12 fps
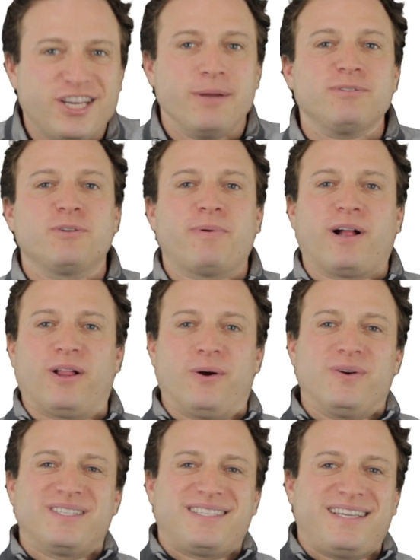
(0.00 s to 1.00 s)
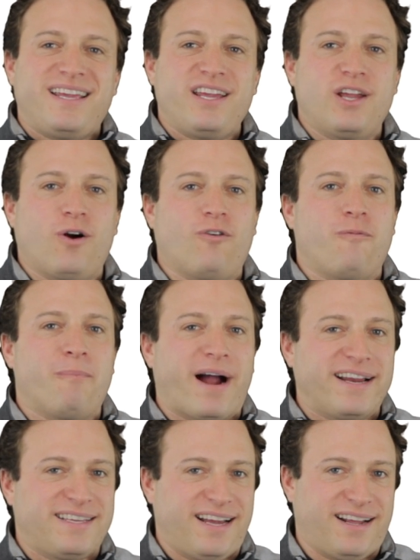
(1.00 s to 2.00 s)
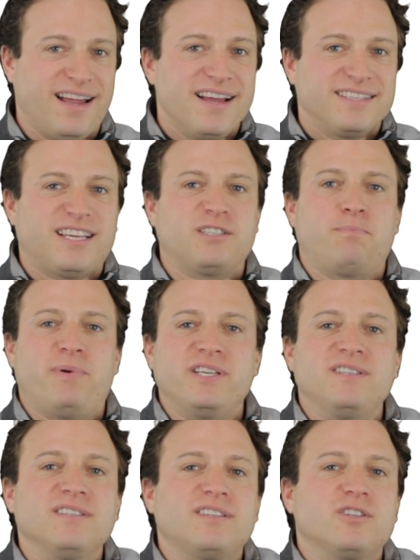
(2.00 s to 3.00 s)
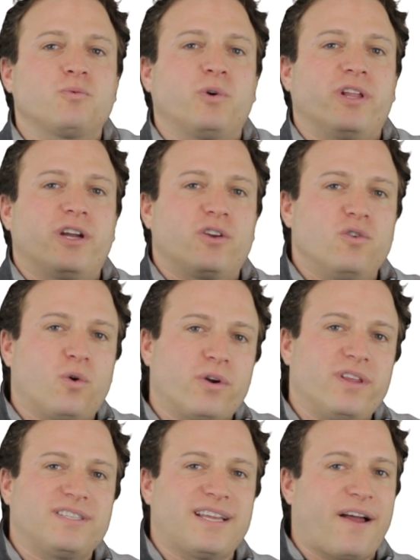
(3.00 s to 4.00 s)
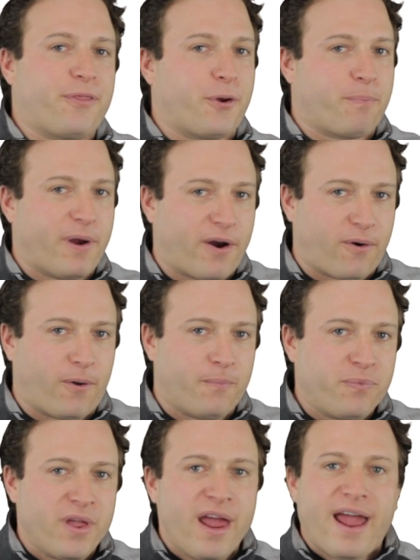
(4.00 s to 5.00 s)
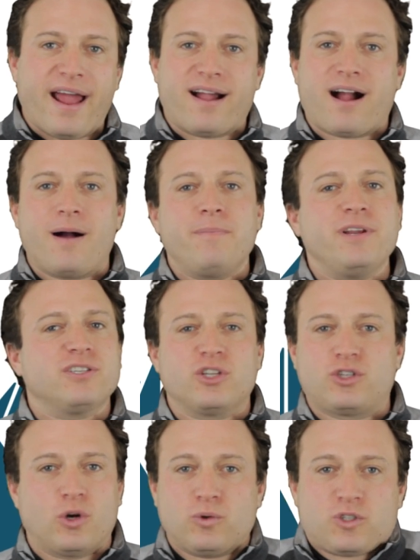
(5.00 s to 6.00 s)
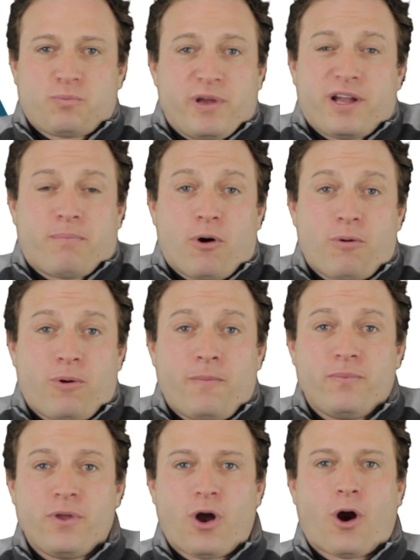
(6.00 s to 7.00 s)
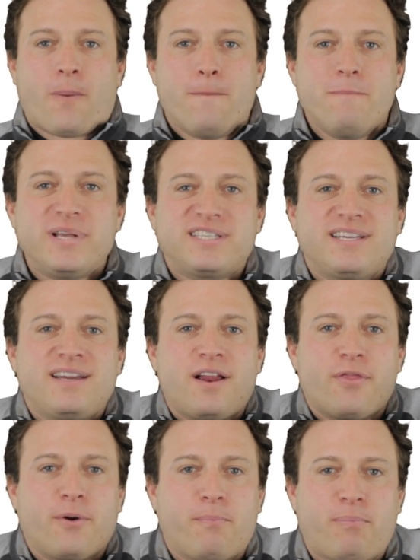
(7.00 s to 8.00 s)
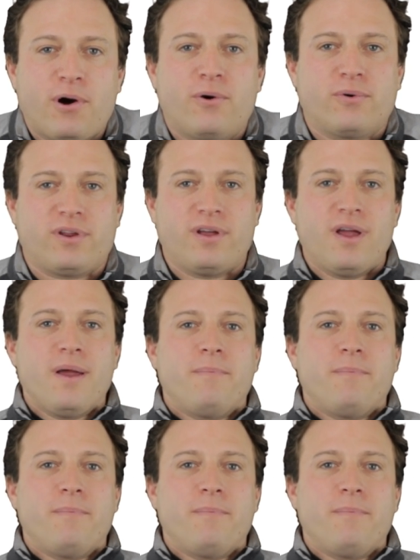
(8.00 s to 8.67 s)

James DeBello, CEO of MyTech, says businesses will ignore this at their peril. And companies that don't speak mobile are missing the boat